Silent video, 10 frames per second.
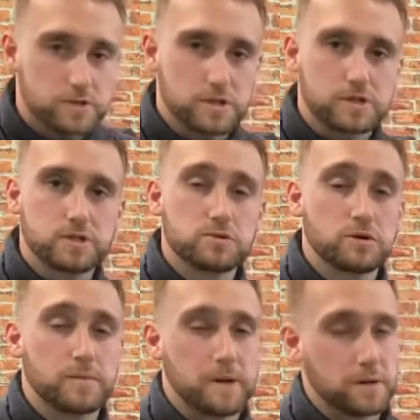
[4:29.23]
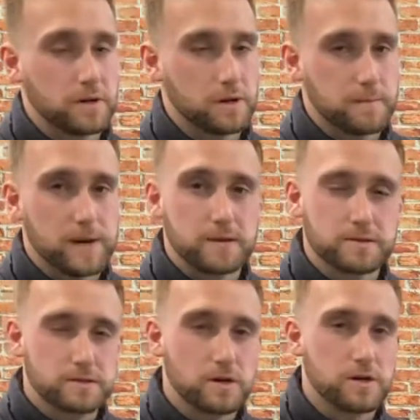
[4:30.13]
Just going to talk about kind of like a
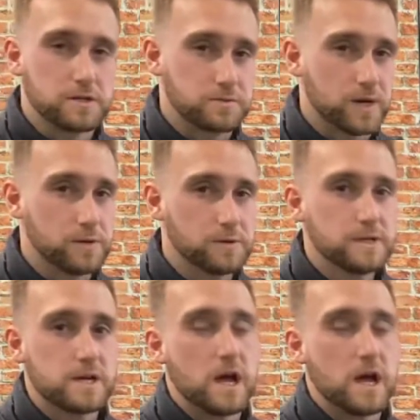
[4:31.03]
balanced diet as well,